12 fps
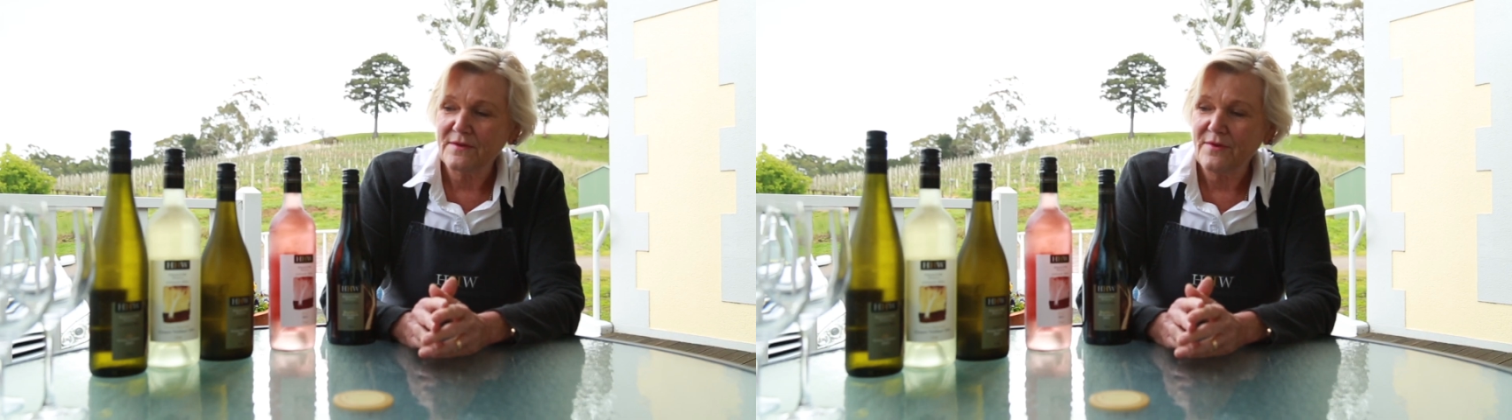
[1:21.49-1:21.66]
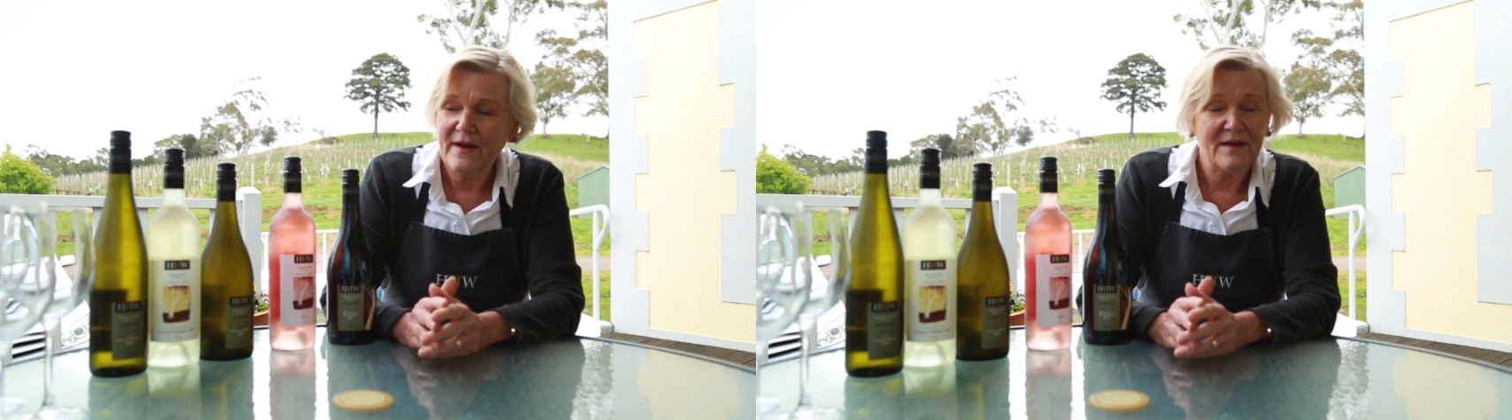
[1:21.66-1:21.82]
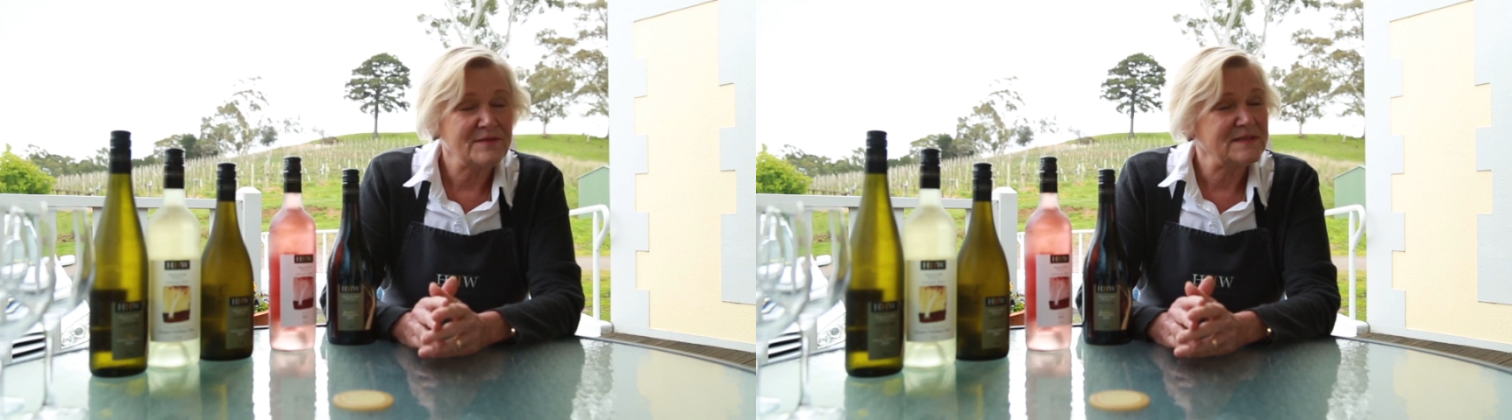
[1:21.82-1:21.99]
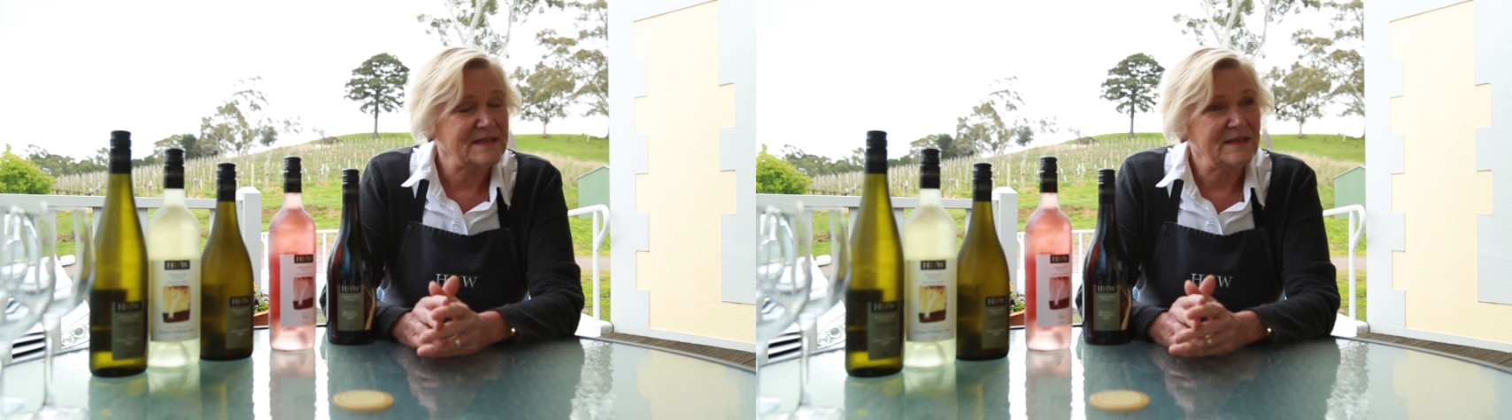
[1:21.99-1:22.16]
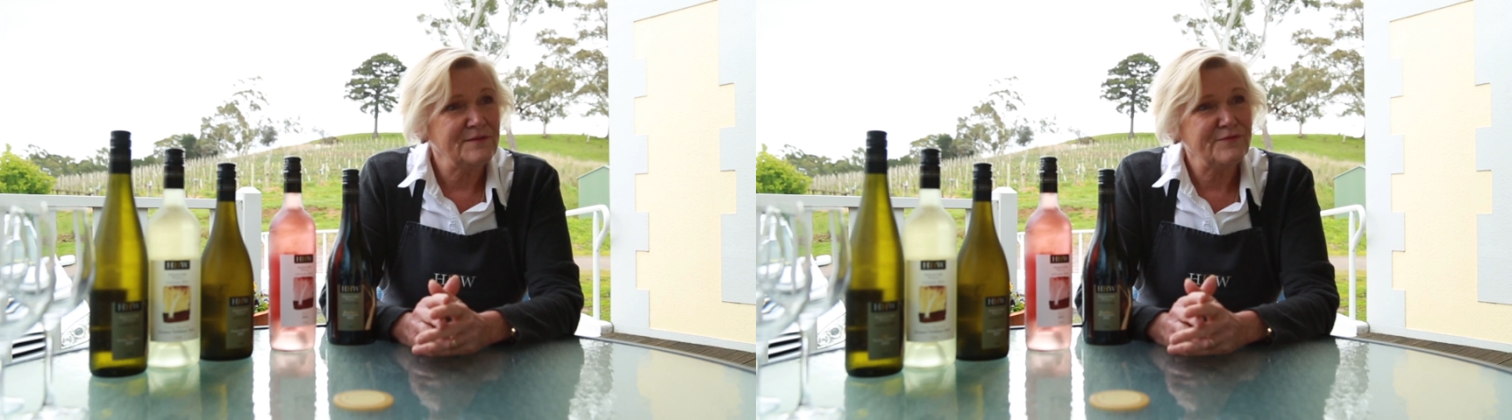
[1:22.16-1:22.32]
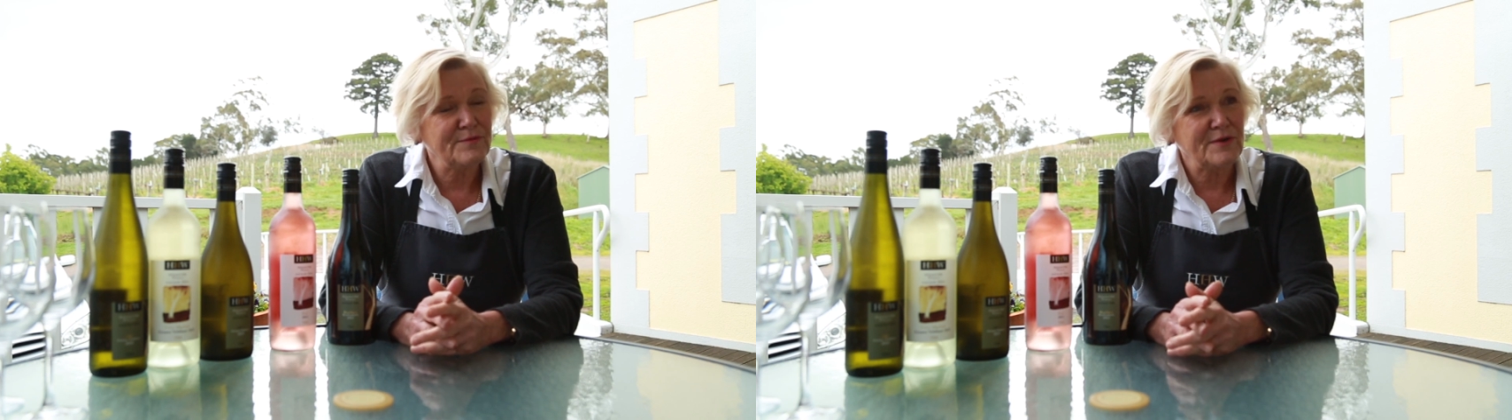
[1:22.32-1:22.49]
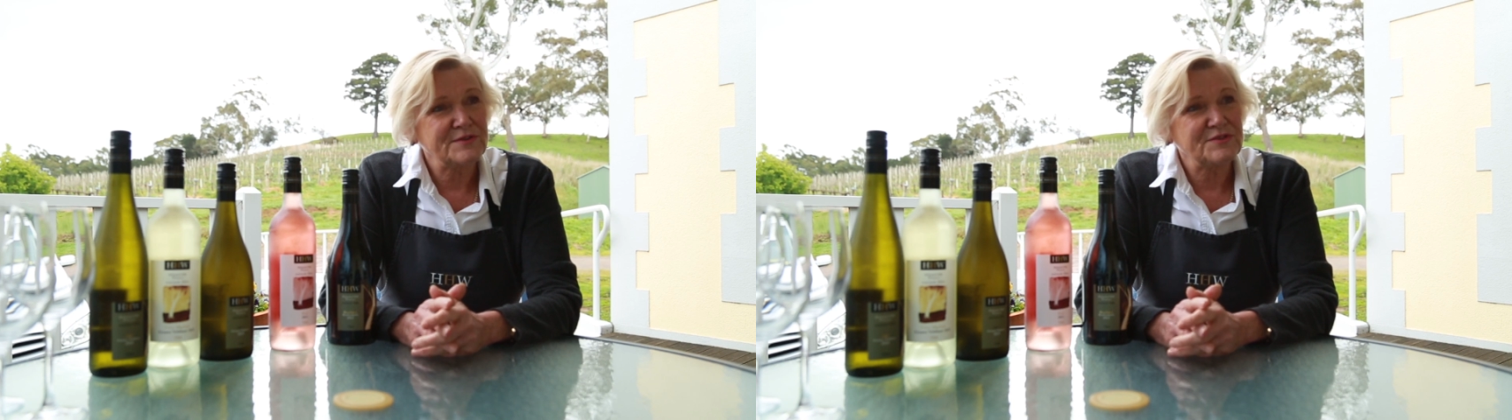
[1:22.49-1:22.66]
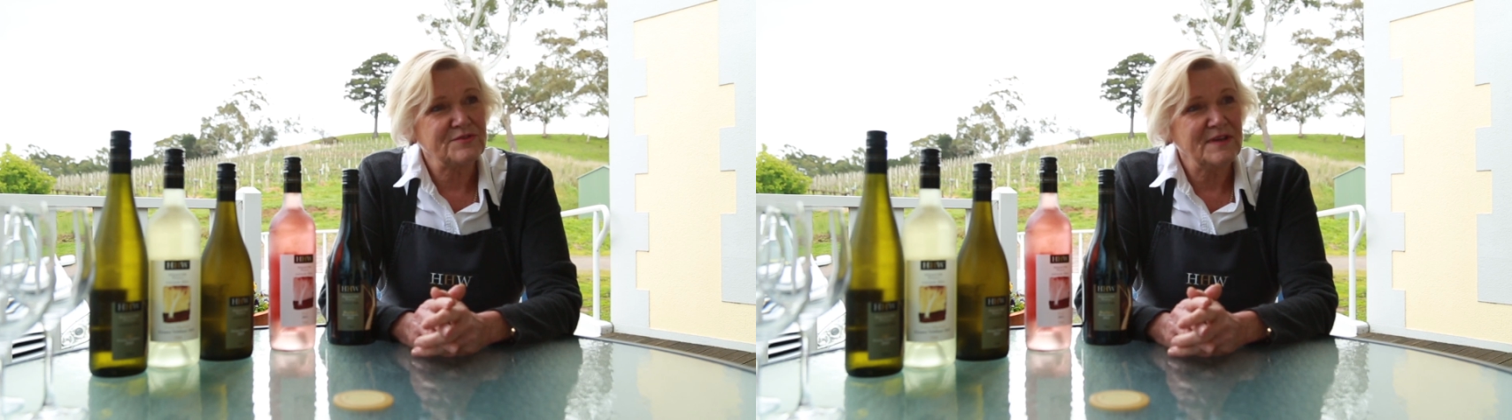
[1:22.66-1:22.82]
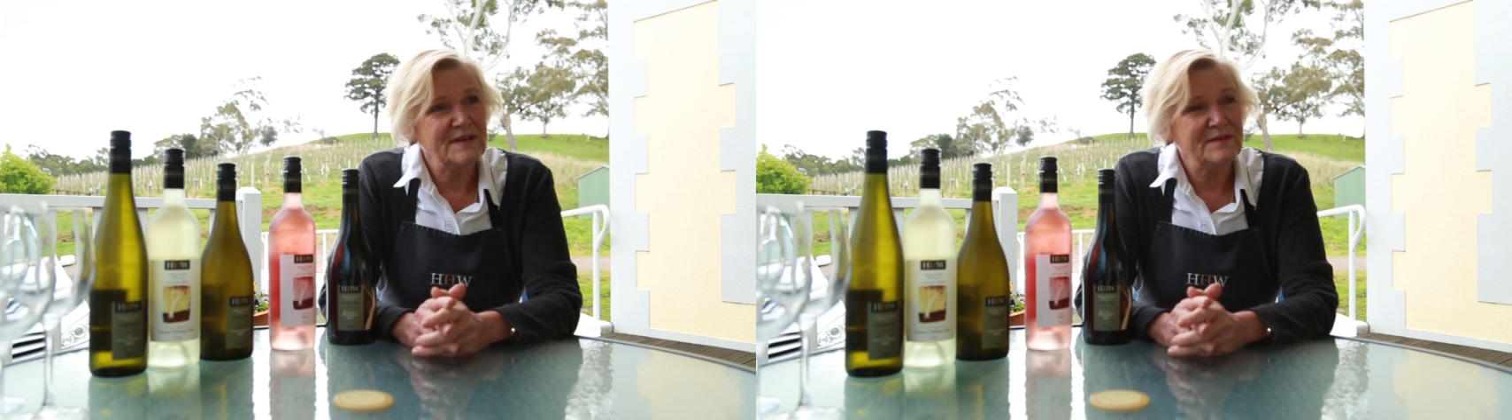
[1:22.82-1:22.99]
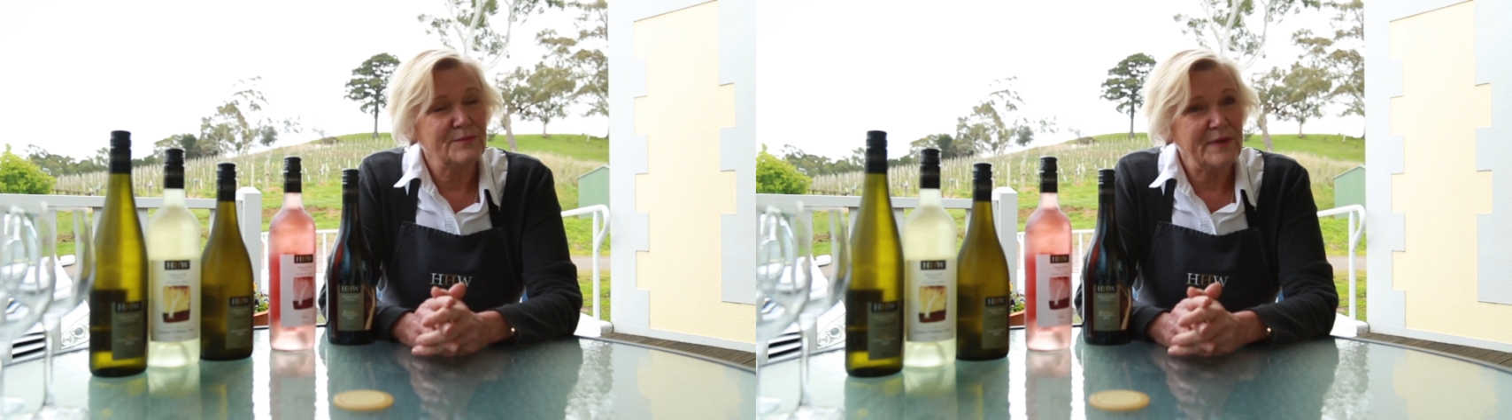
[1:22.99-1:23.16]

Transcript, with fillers: crowns in from Austria,